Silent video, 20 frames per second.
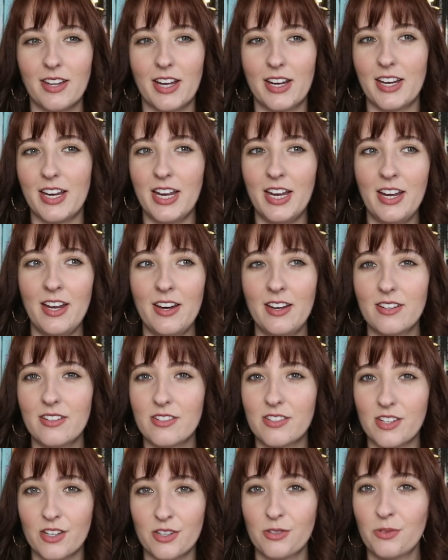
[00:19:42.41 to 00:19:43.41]
Like, he
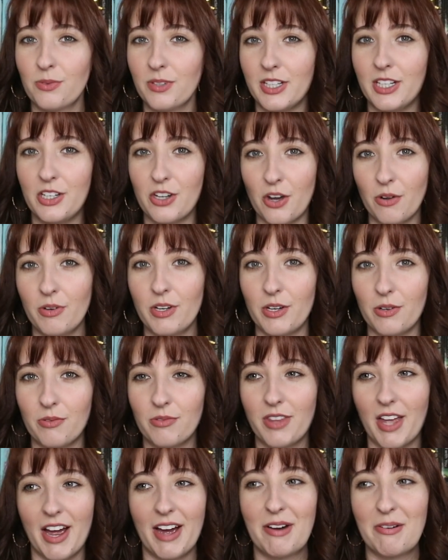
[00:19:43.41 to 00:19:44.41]
doesn't really know you
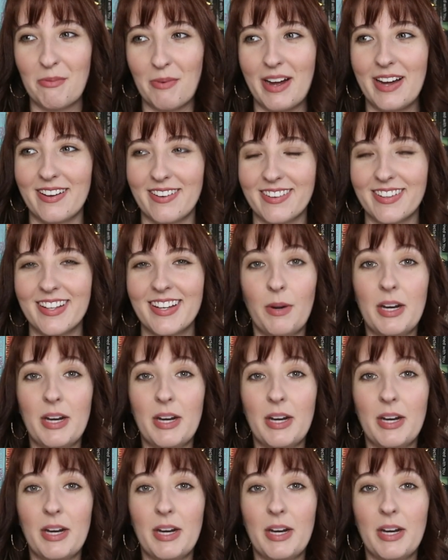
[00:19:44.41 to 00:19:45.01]
that well.